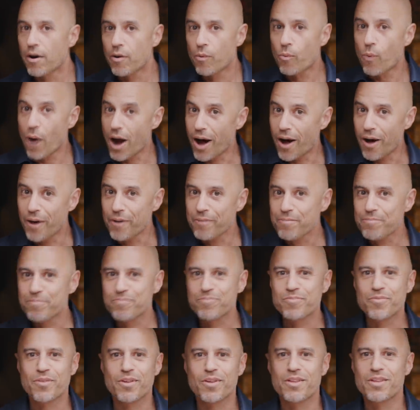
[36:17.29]
well
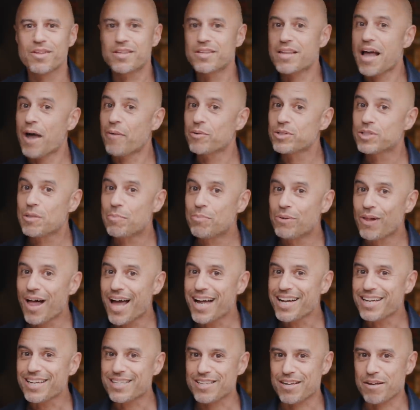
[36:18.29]
that was a
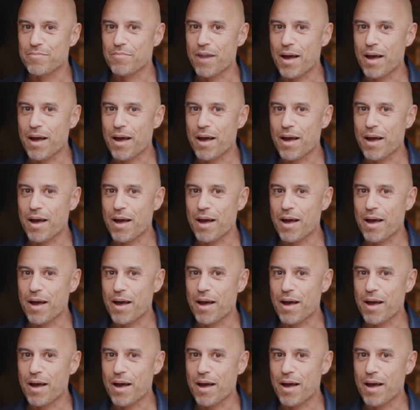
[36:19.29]
blindness on